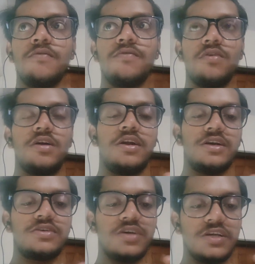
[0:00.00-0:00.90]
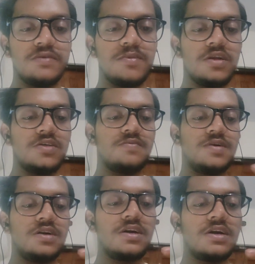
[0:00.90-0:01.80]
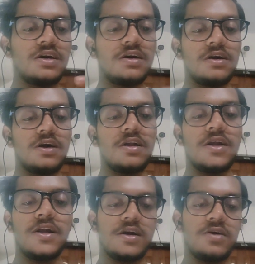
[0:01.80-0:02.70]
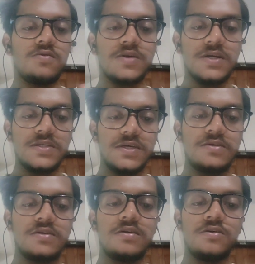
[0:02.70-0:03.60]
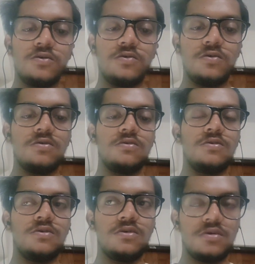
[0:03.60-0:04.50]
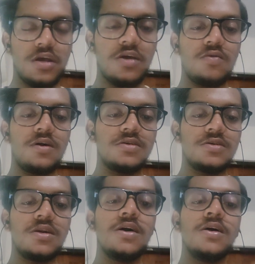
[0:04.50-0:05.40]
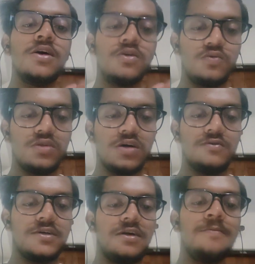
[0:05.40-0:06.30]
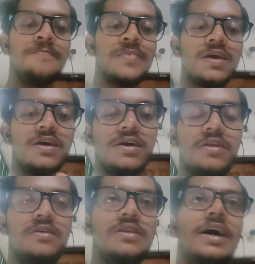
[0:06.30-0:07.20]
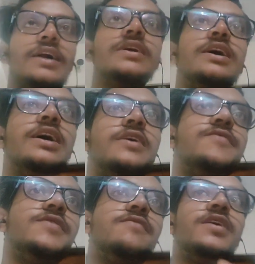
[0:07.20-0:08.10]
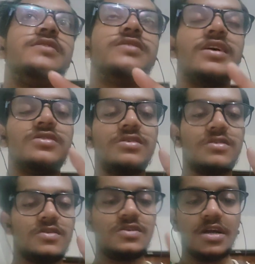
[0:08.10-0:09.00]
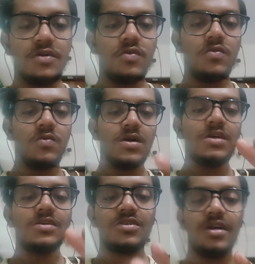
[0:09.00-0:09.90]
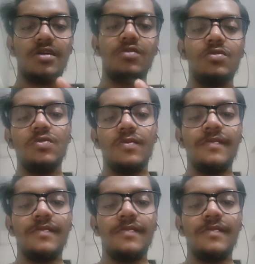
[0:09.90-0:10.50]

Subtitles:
Foreign Exchange Management Current Account Transaction Regulation 2000. In that I have revised schedule 1 and schedule 2.